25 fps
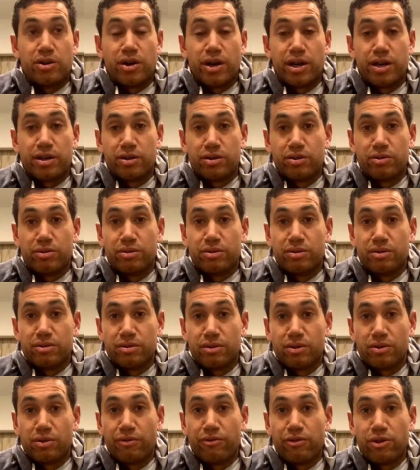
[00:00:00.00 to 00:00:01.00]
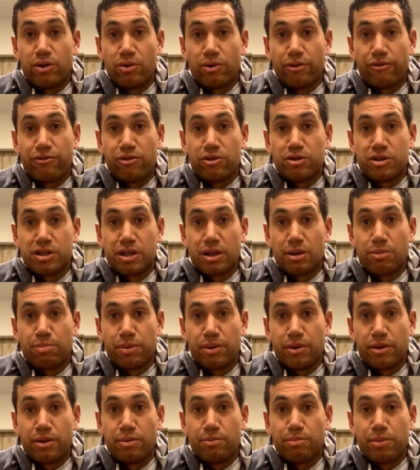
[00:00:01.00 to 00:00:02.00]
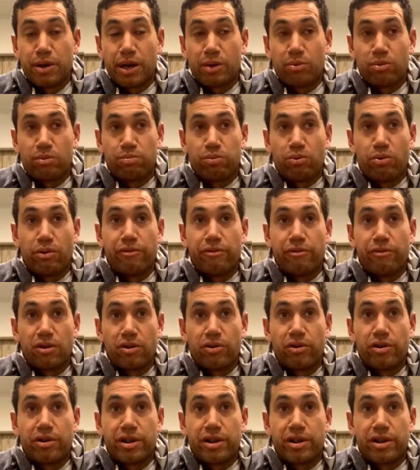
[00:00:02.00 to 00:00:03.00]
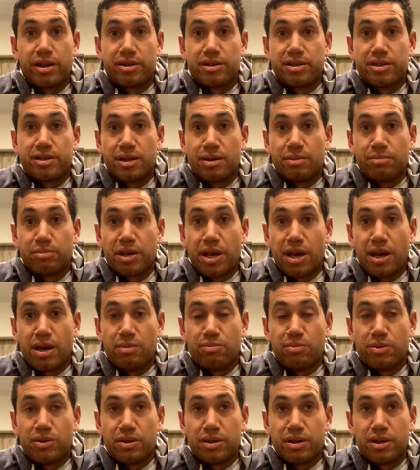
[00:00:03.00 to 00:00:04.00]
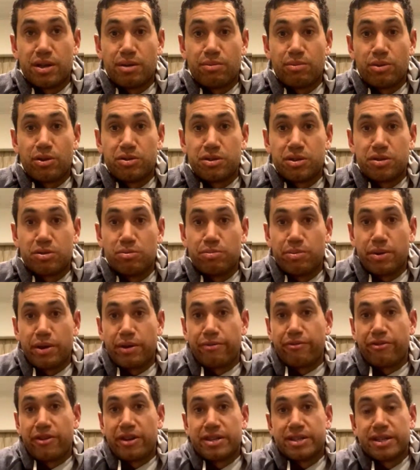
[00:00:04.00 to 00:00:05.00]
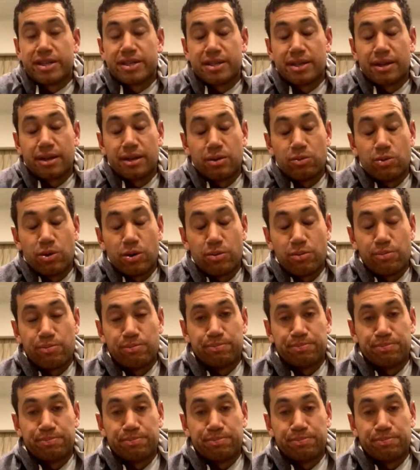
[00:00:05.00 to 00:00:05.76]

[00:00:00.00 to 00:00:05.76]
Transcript: had a good view at first slip and backward point for a lot of that game, and those two batted fantastically well.